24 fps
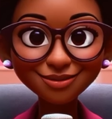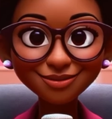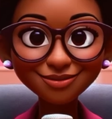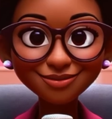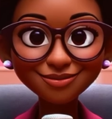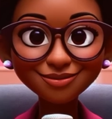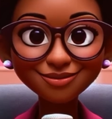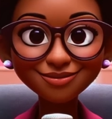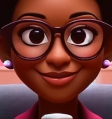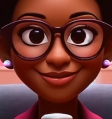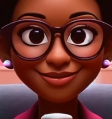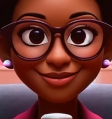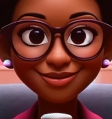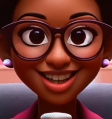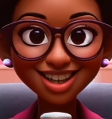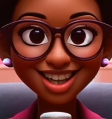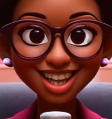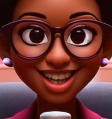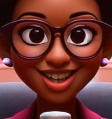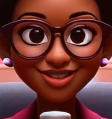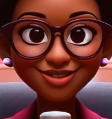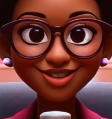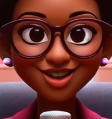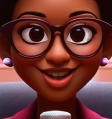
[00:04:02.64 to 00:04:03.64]
him.
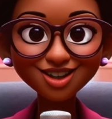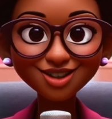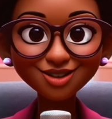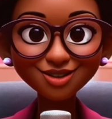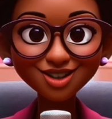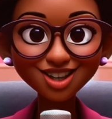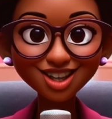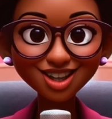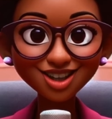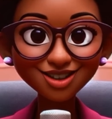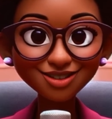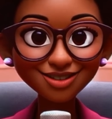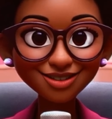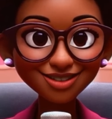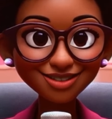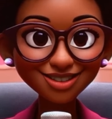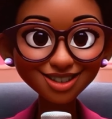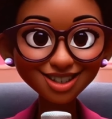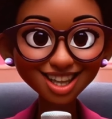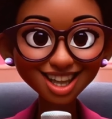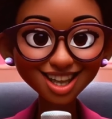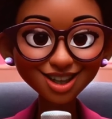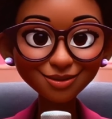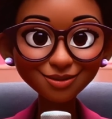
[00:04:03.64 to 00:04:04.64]
He followed her,
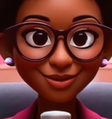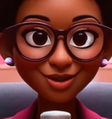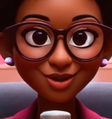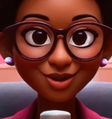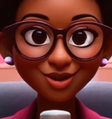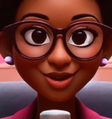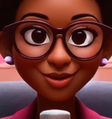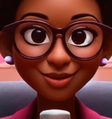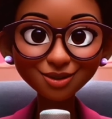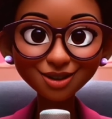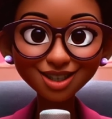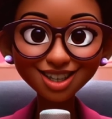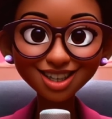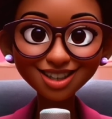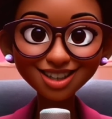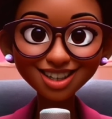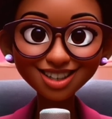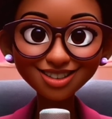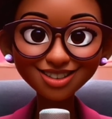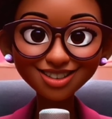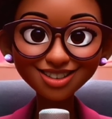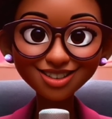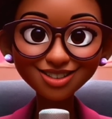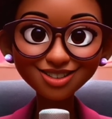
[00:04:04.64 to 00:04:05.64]
like a bull being
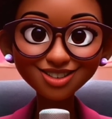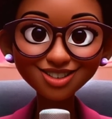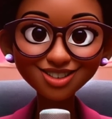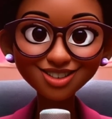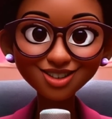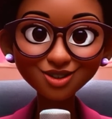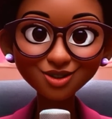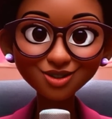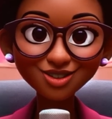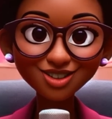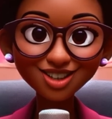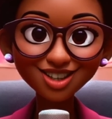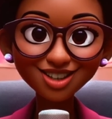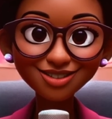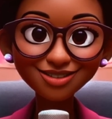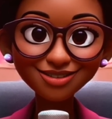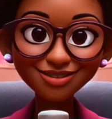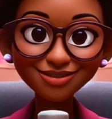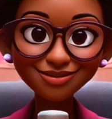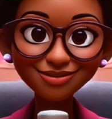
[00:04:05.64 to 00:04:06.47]
led to the slaughter.